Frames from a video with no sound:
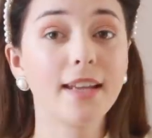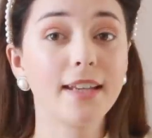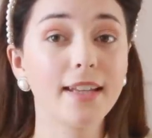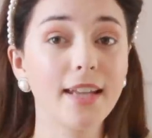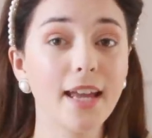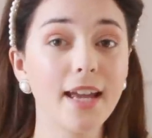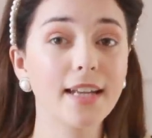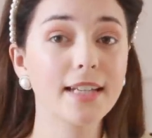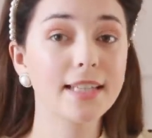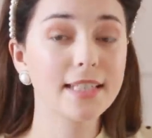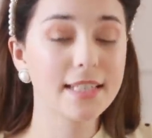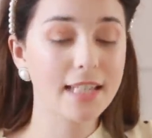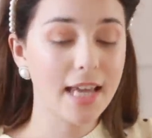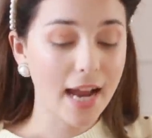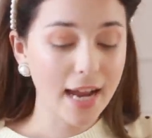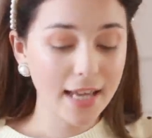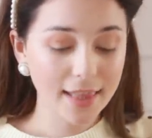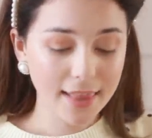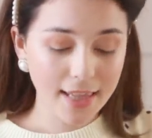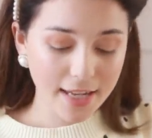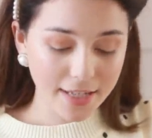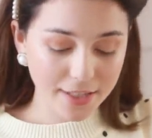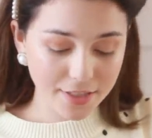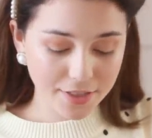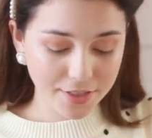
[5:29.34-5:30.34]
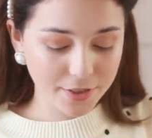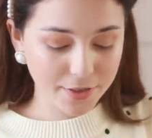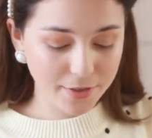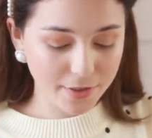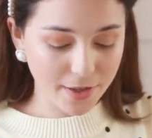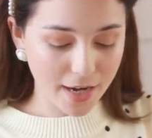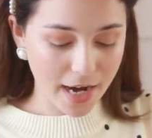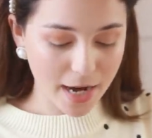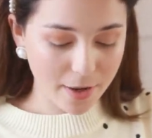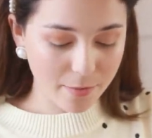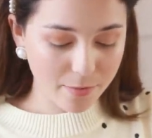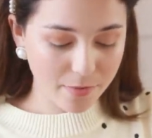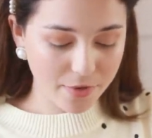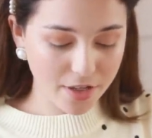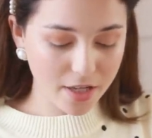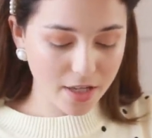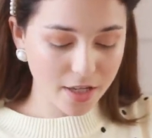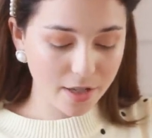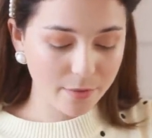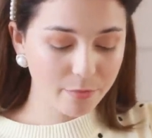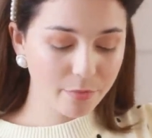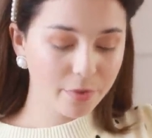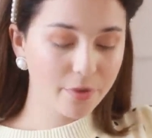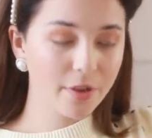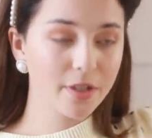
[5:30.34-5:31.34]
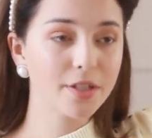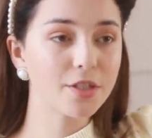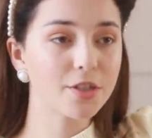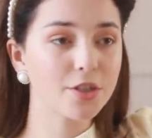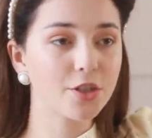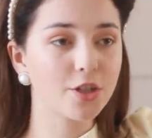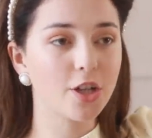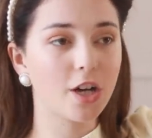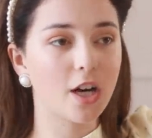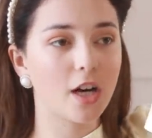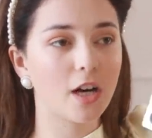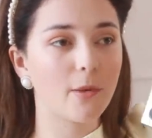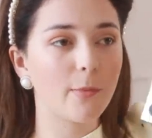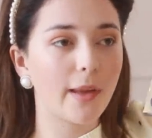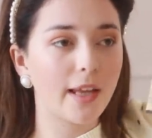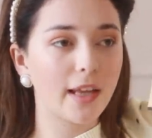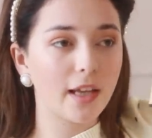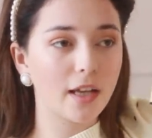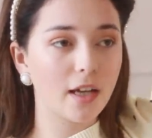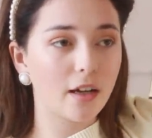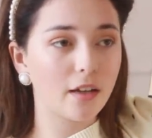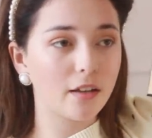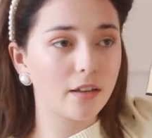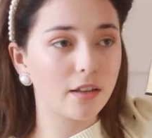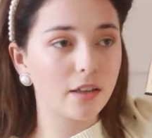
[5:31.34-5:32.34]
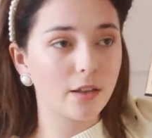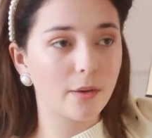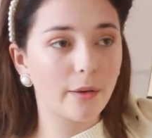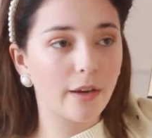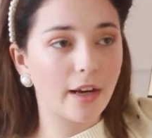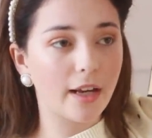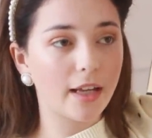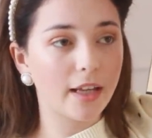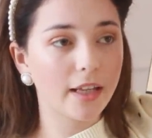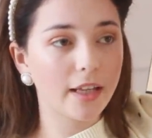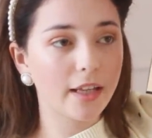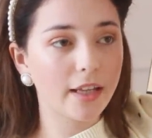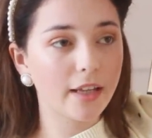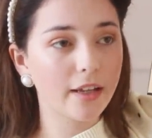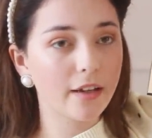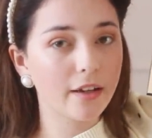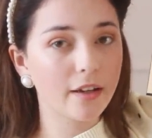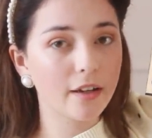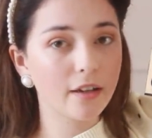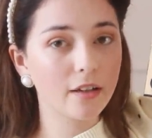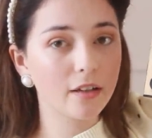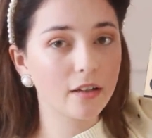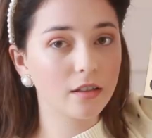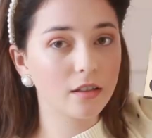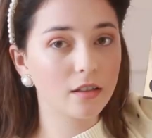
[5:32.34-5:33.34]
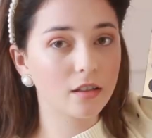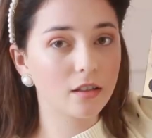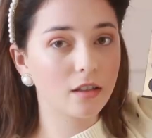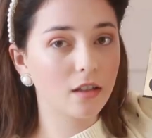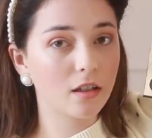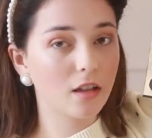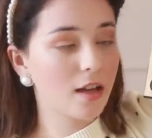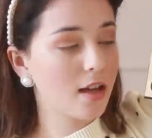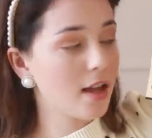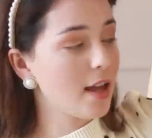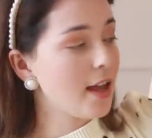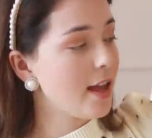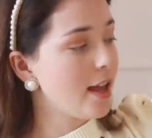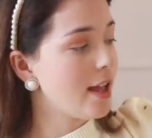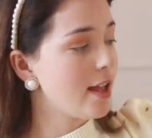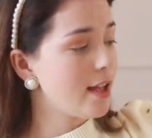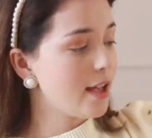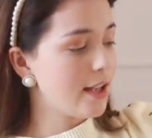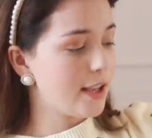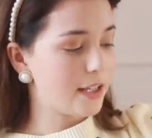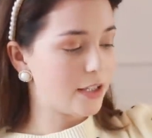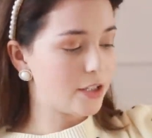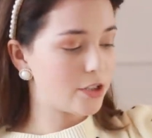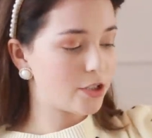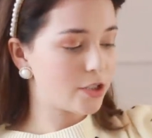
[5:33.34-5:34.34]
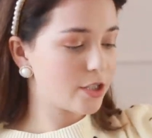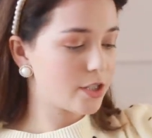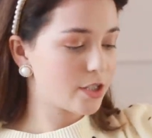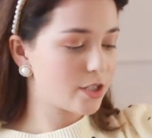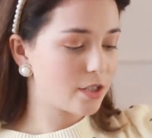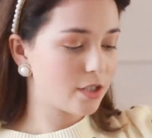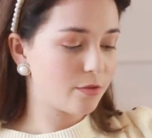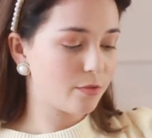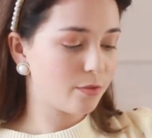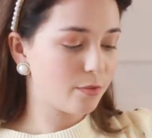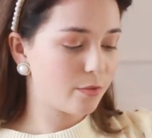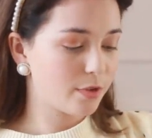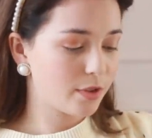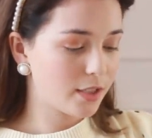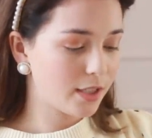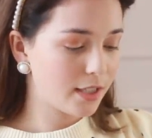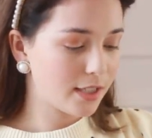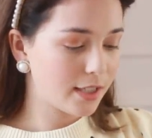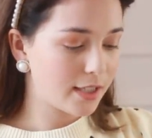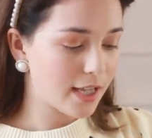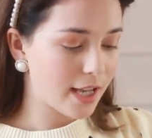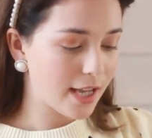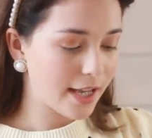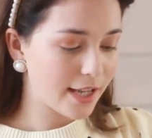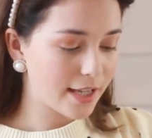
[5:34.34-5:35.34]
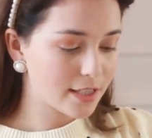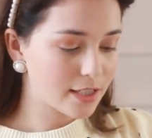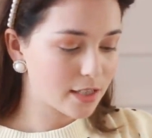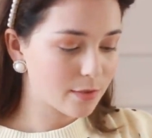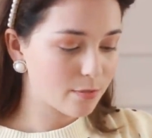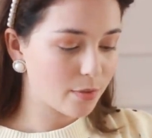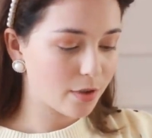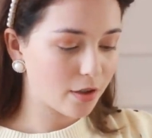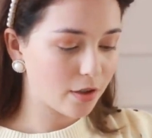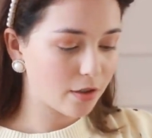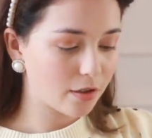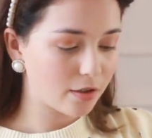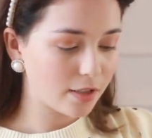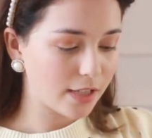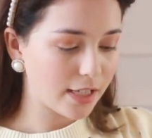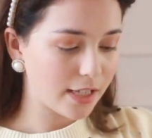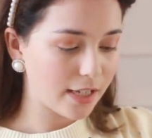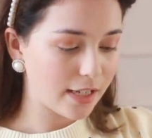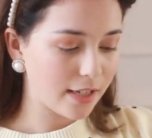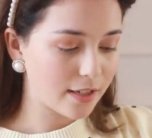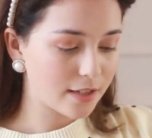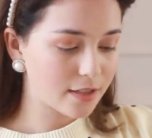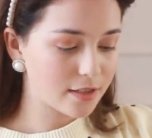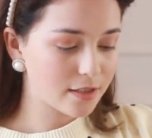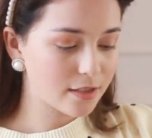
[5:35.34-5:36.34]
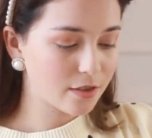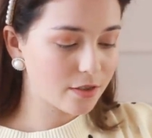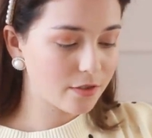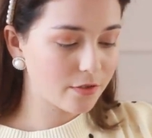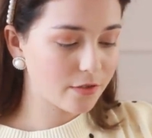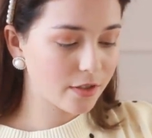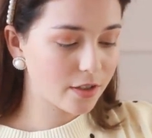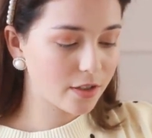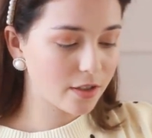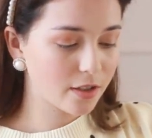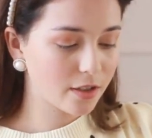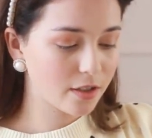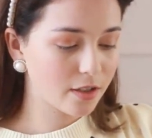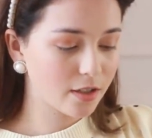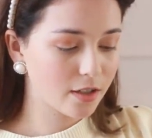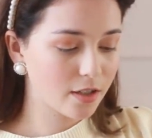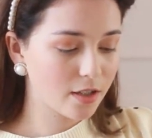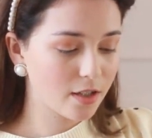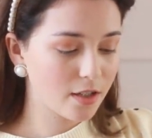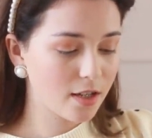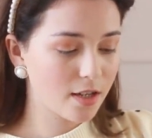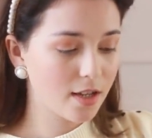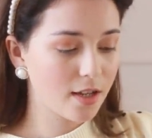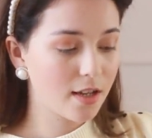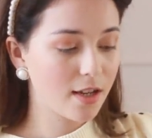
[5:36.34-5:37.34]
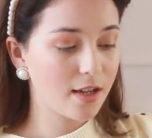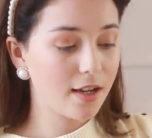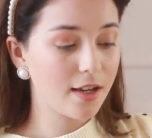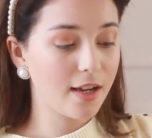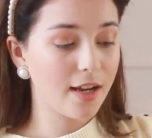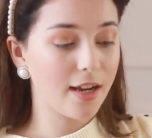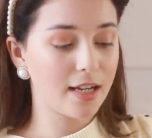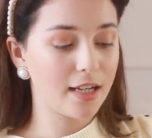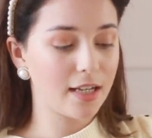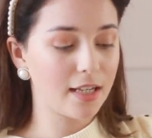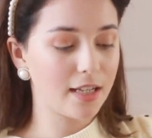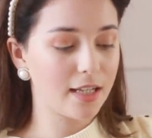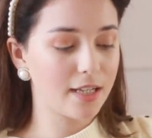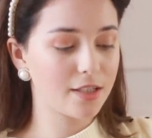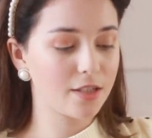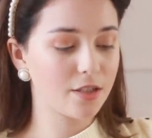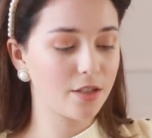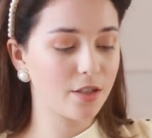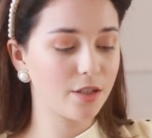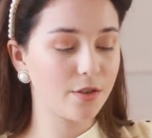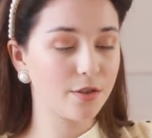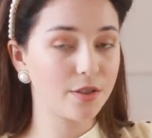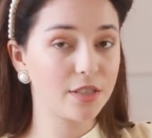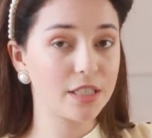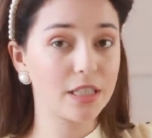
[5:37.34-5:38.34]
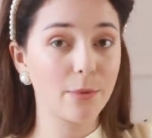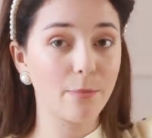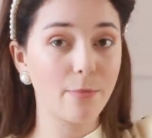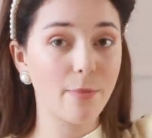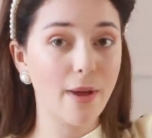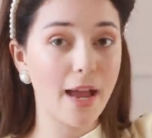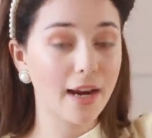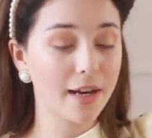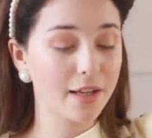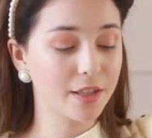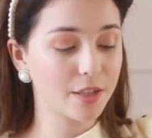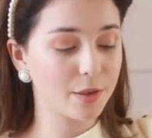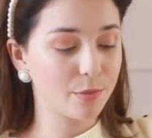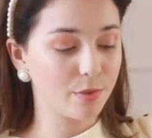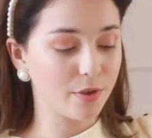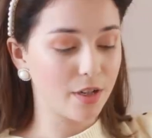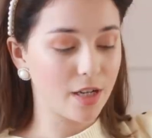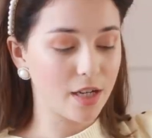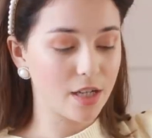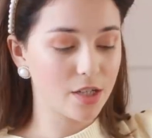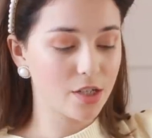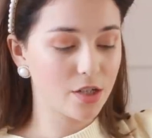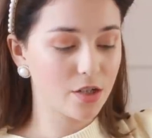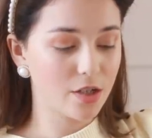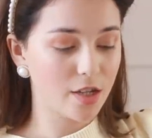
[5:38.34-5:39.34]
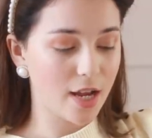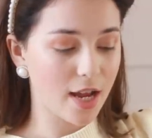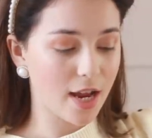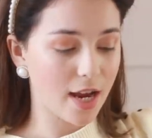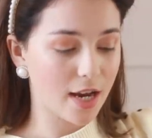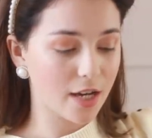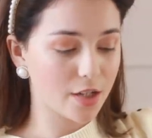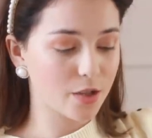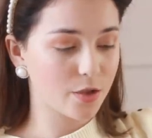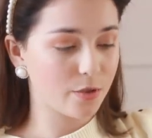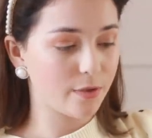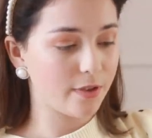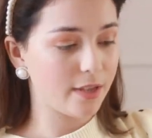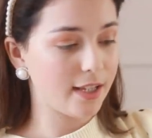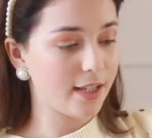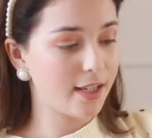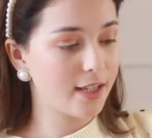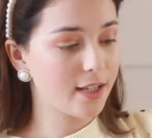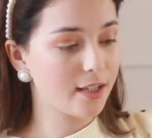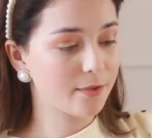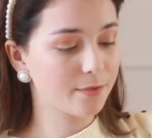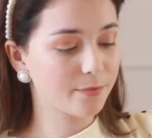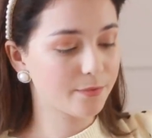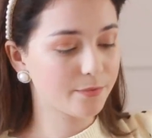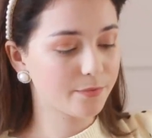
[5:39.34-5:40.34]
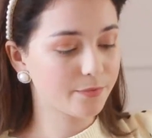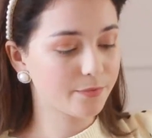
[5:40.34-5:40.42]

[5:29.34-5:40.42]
Next, I like to grab the Prince Charming color right here. It's just a really nice pearly silver, and I like to use the back of the brush, actually,